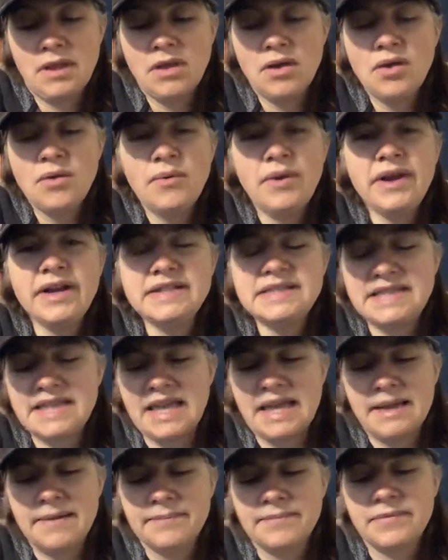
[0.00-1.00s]
Where is
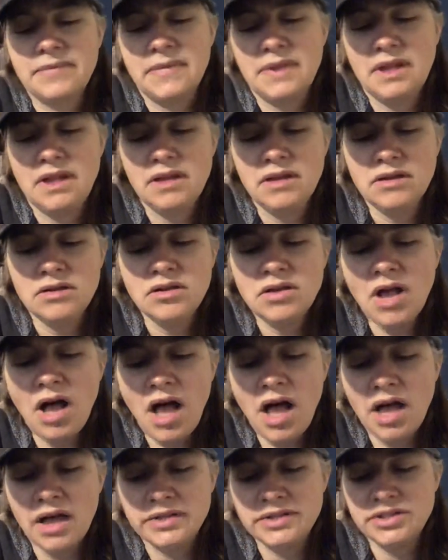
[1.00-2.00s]
he?
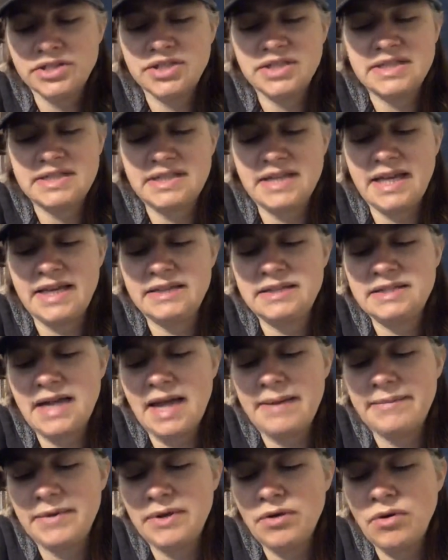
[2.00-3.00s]
Gone, she said,
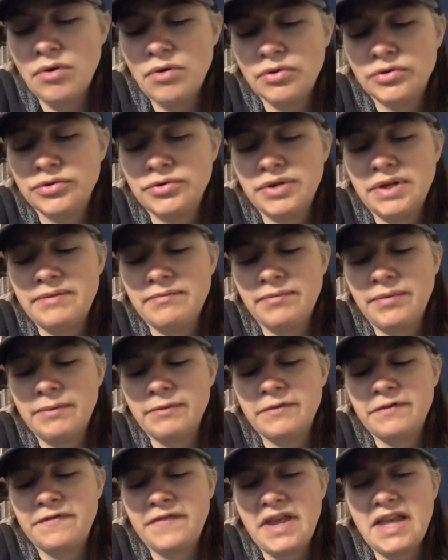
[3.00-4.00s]
dabbing cold cream from
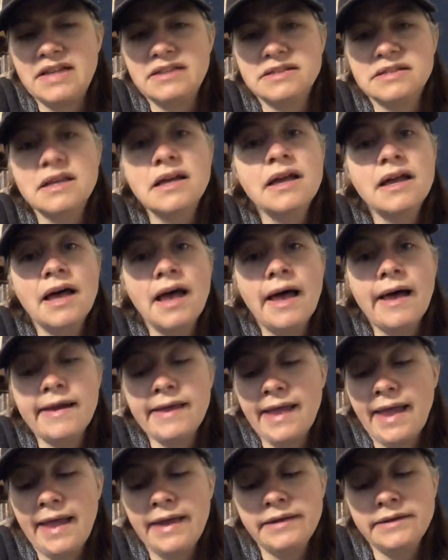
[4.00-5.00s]
her face.
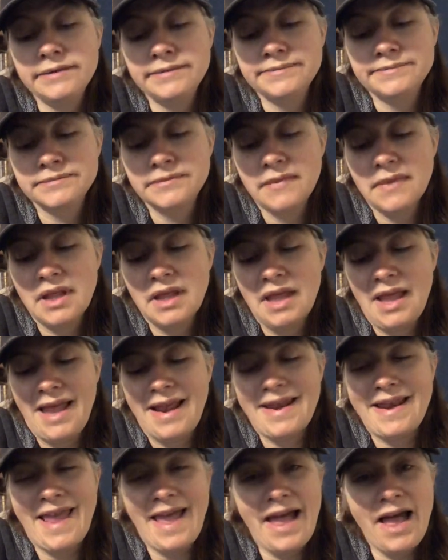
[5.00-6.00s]
Again.
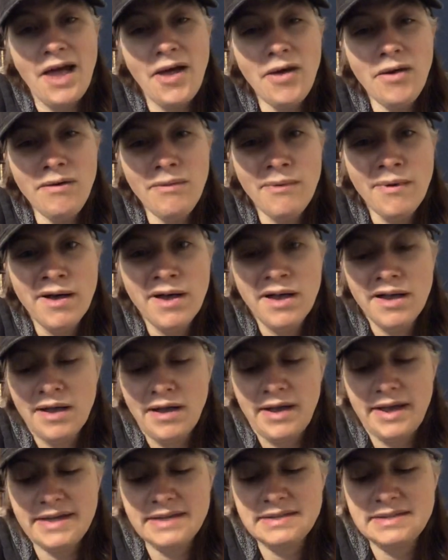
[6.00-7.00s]
Now?
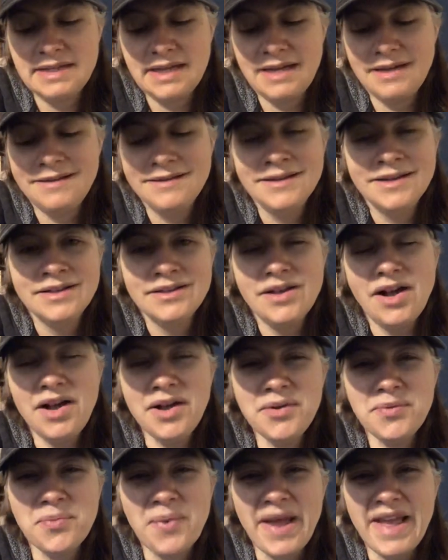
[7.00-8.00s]
I said.
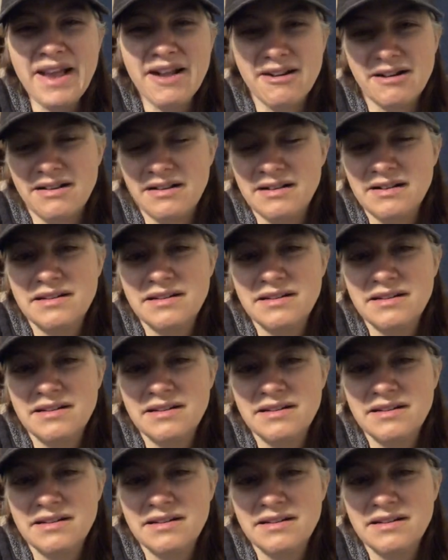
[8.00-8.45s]
Gone where?